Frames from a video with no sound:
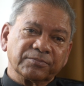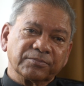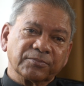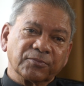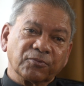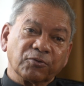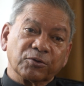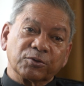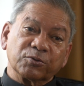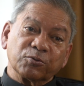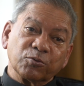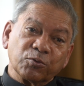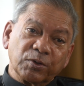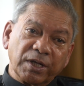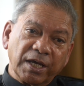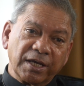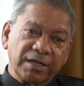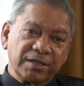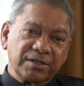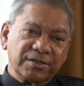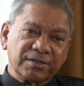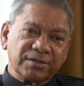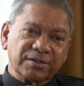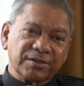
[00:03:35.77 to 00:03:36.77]
for 2
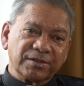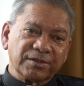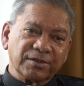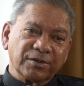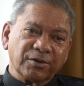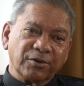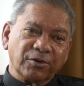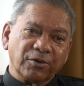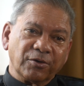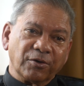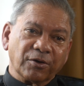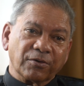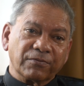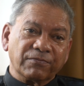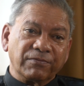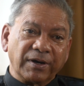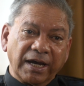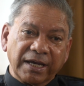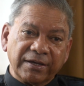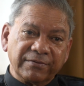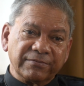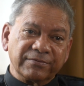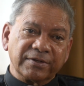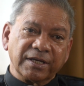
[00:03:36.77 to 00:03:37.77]
days, or
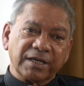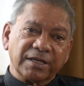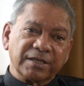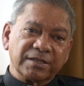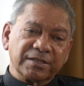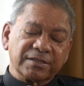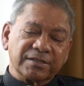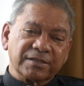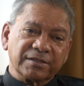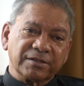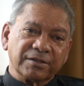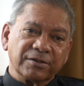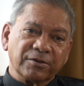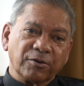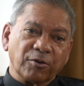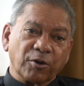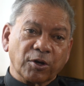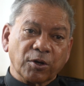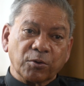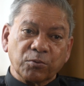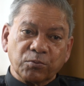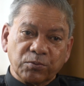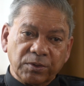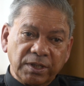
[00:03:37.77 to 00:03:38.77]
5 days,
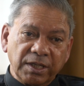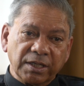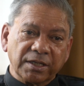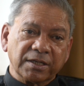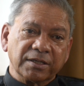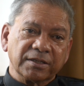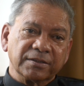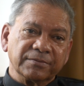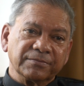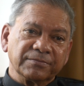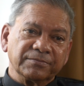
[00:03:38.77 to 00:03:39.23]
or a week,